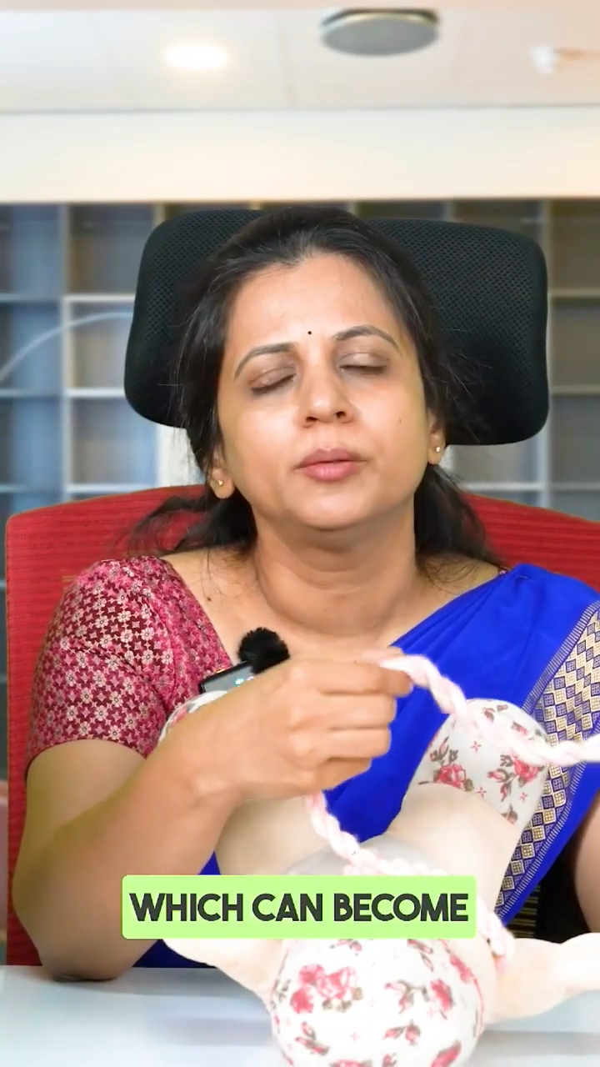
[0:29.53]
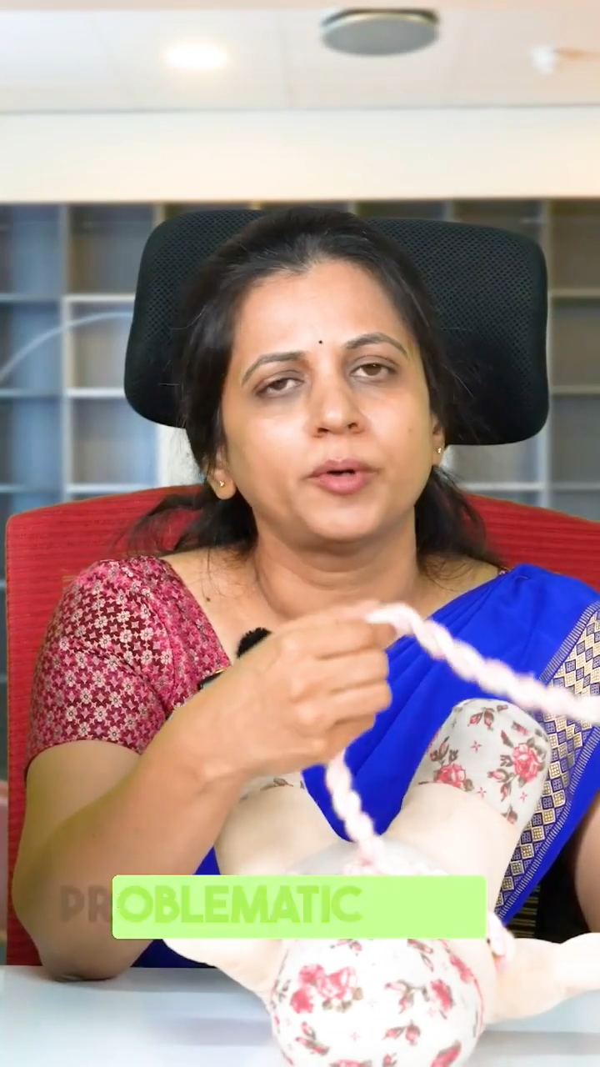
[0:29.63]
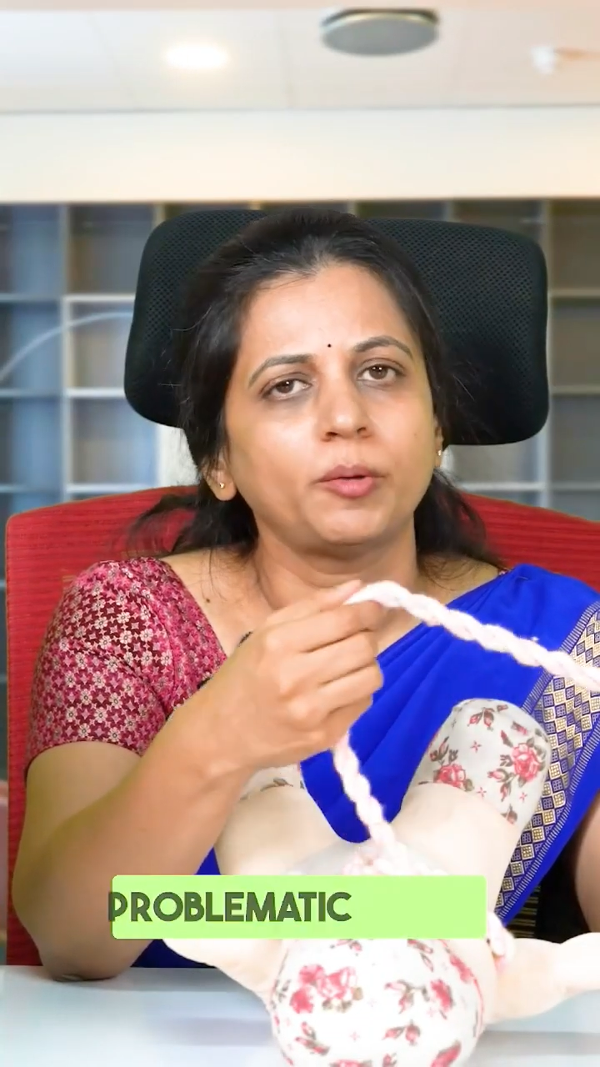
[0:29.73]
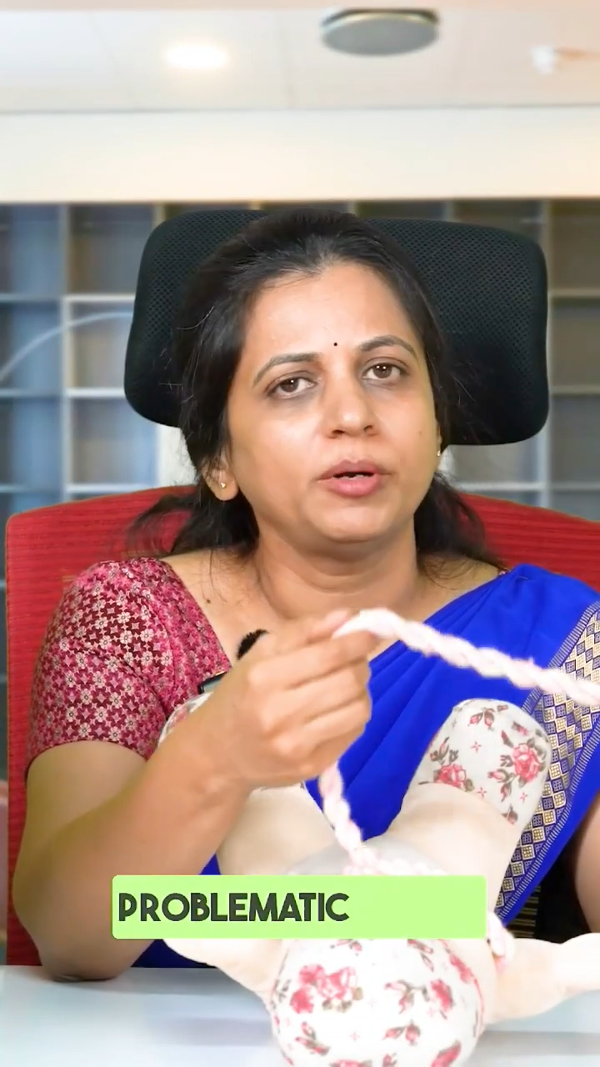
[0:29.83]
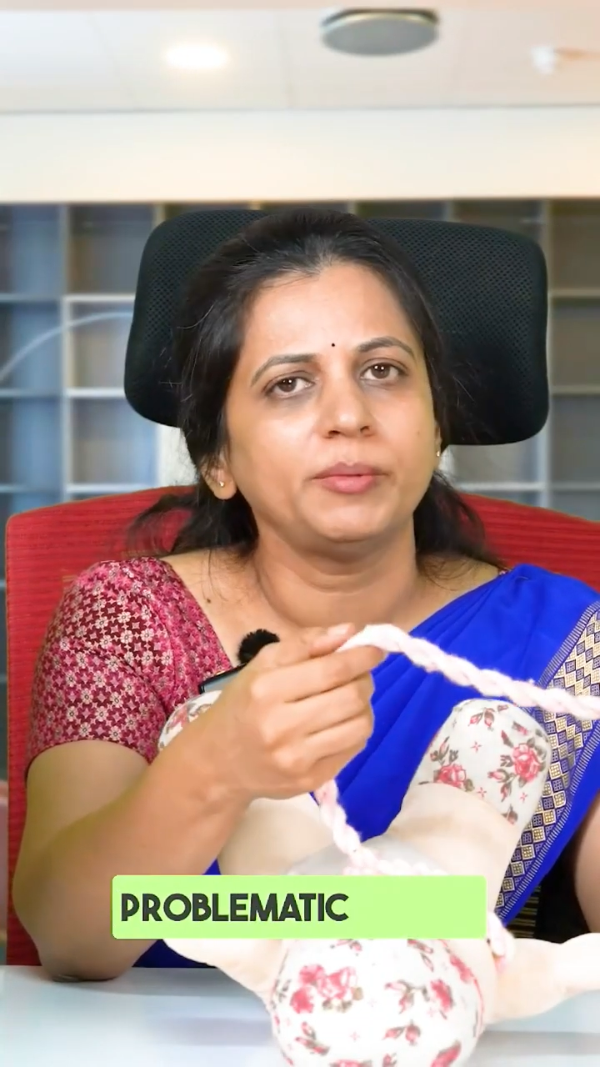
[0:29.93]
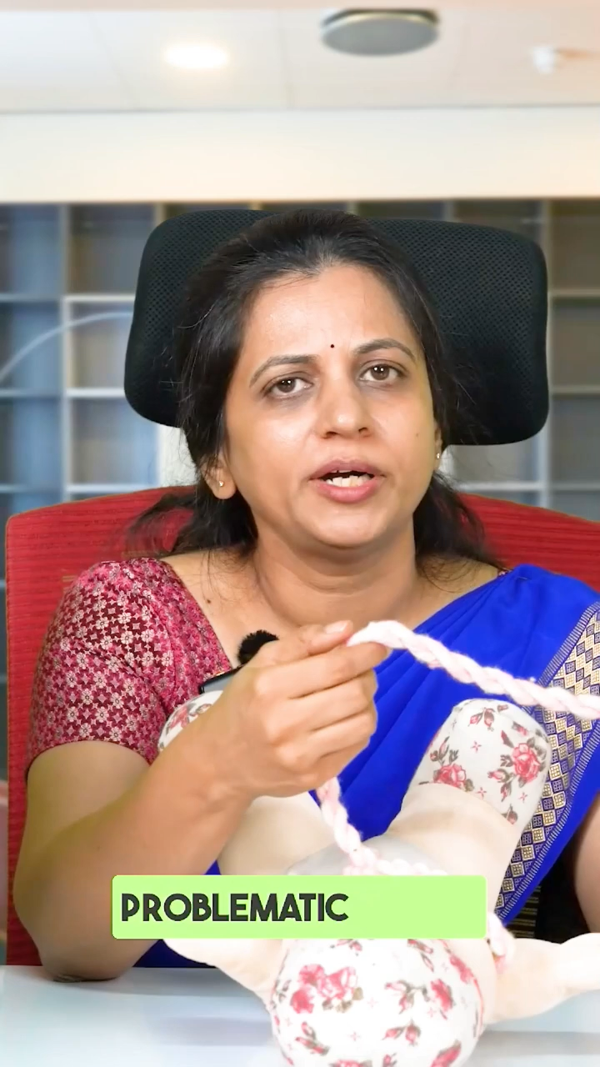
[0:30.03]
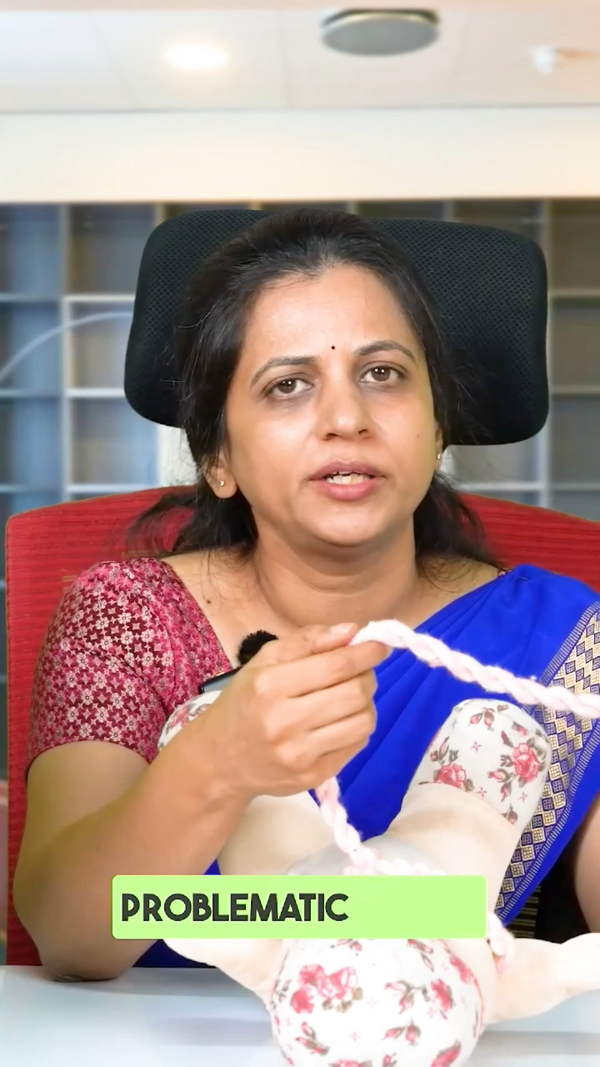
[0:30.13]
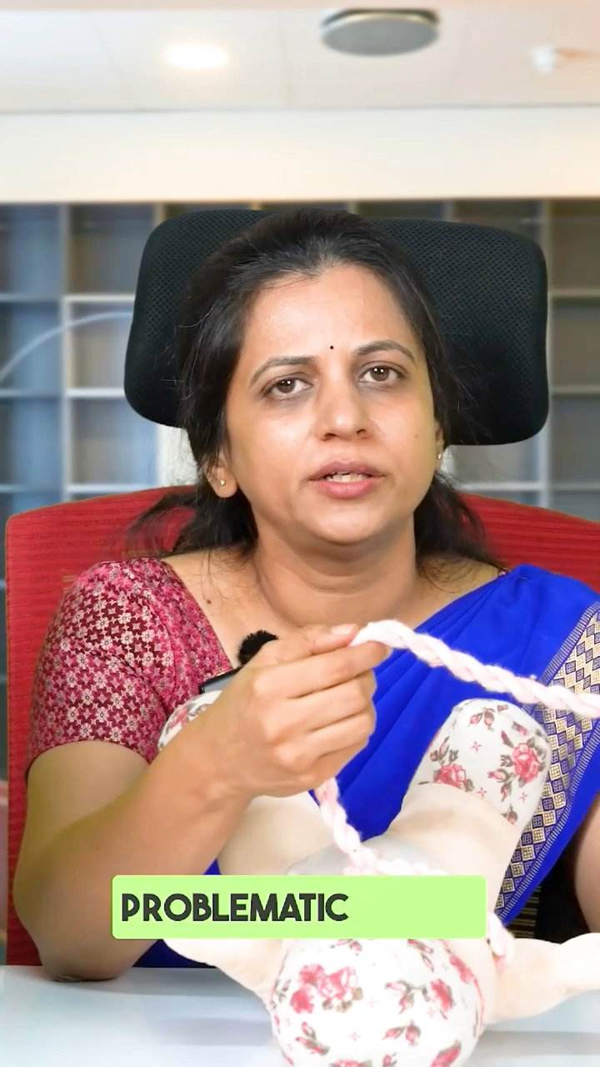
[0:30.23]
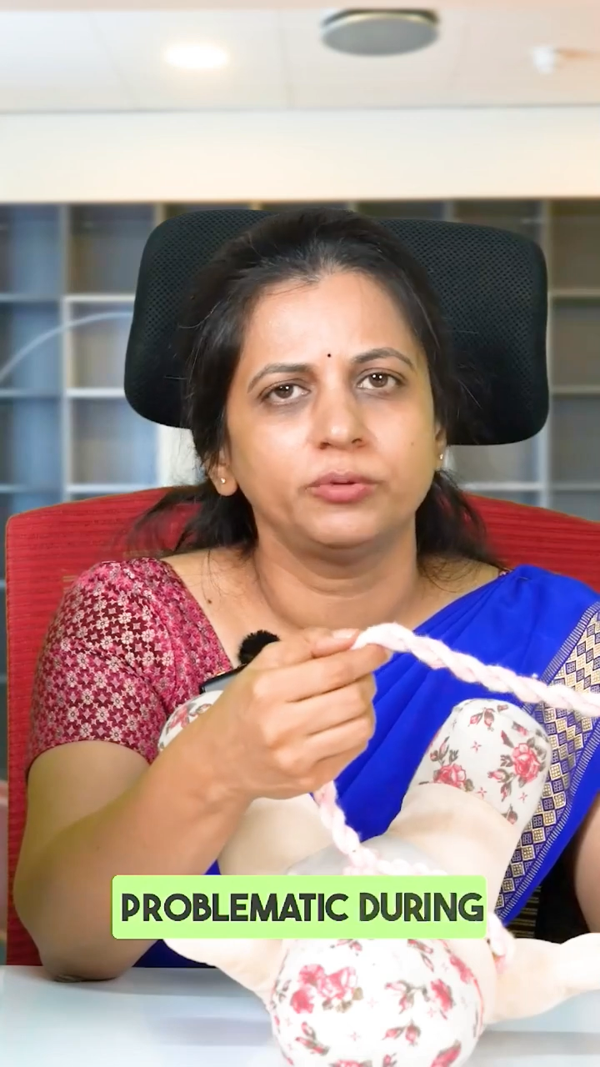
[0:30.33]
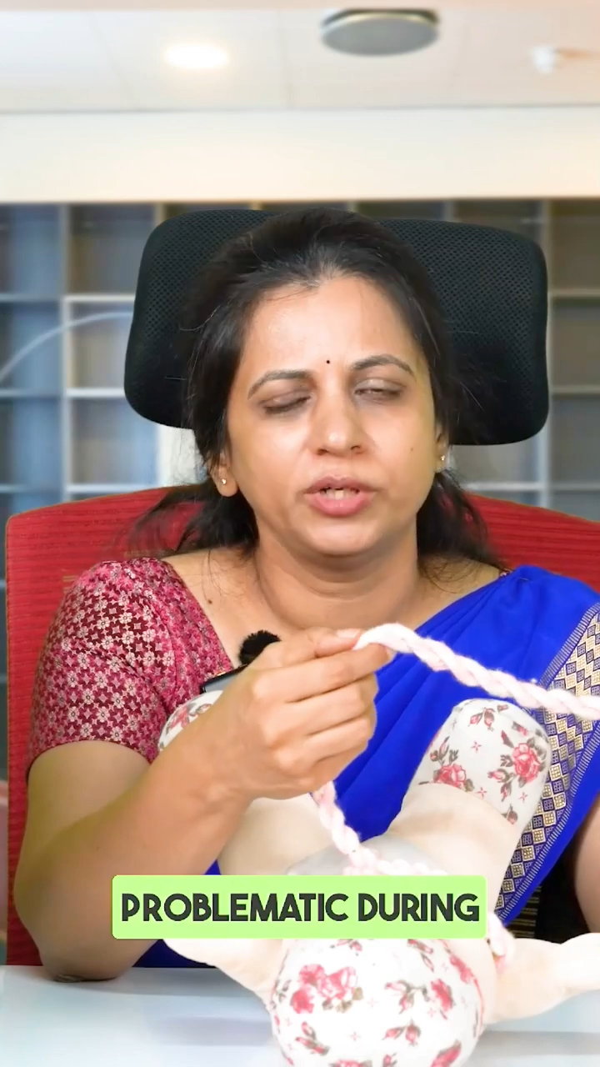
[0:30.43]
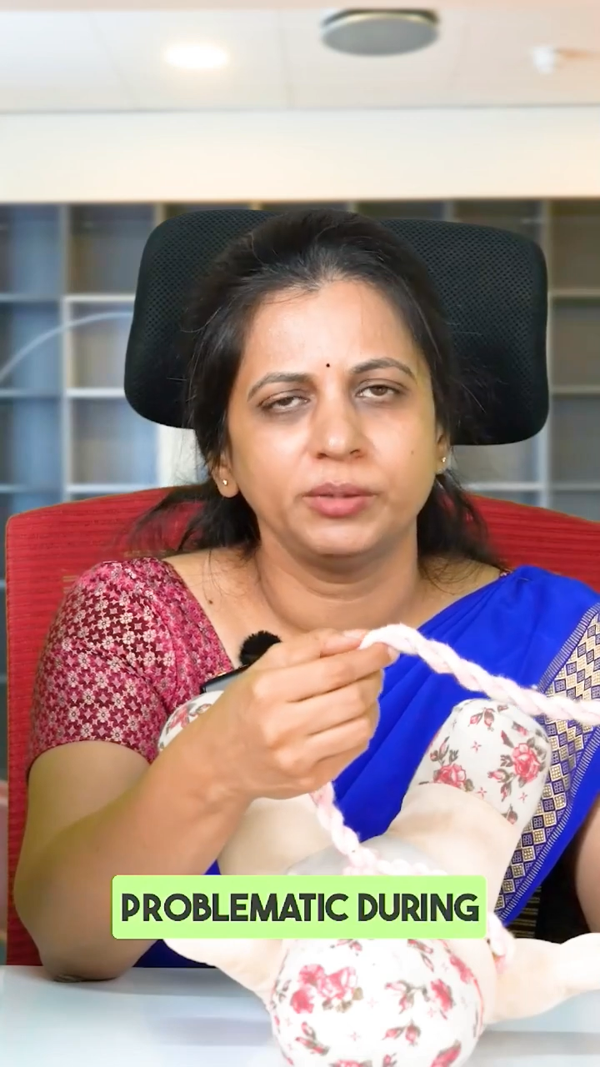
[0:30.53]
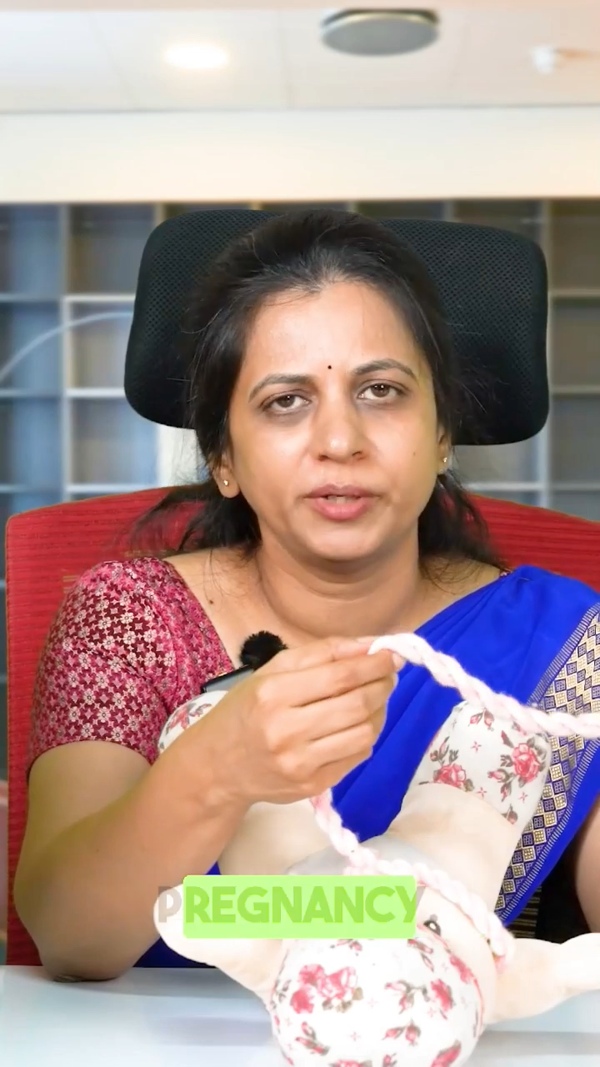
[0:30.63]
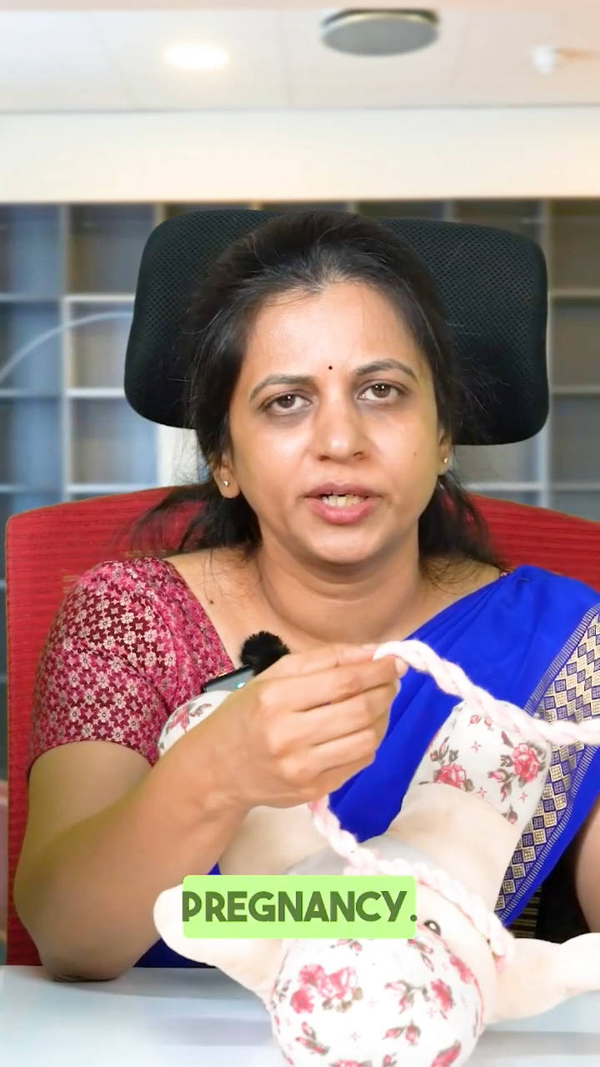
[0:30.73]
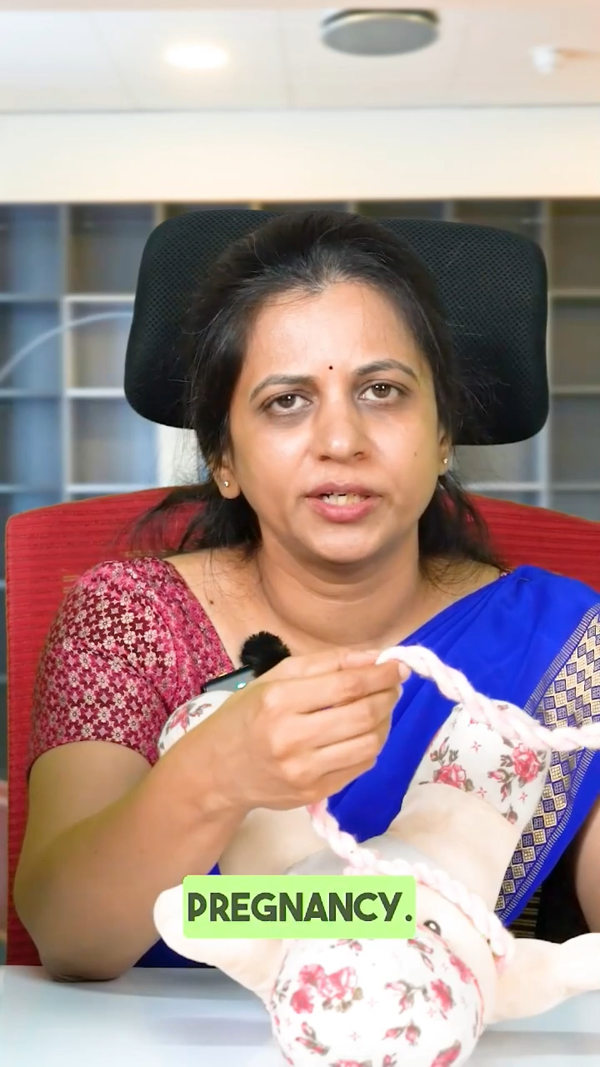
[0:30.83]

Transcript: problematic during